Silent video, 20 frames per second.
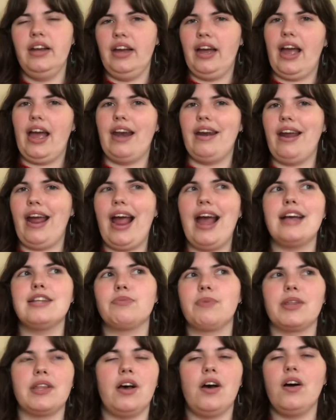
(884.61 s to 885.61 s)
And as
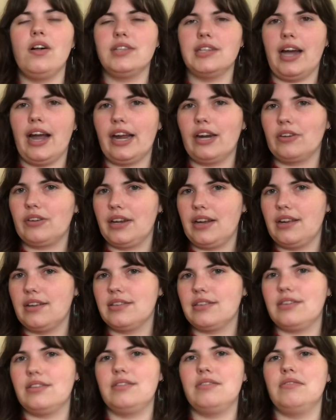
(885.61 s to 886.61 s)
with all
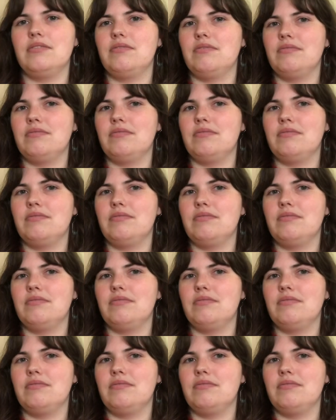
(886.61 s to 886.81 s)
diaries,